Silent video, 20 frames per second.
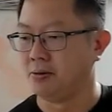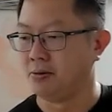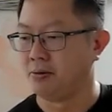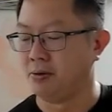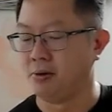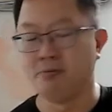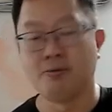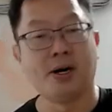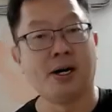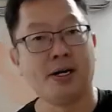
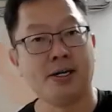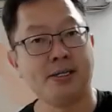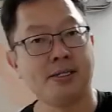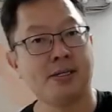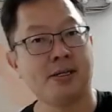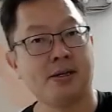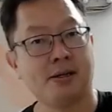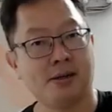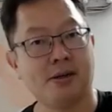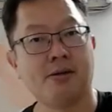
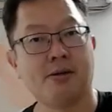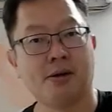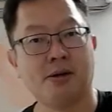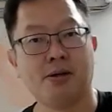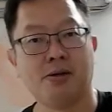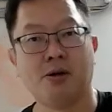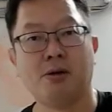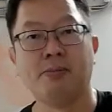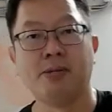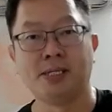revise
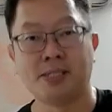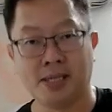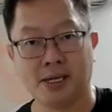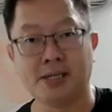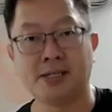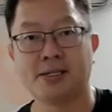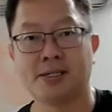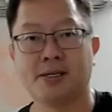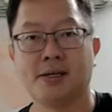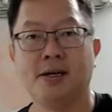your
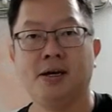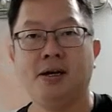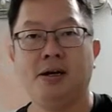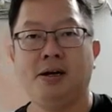mistakes.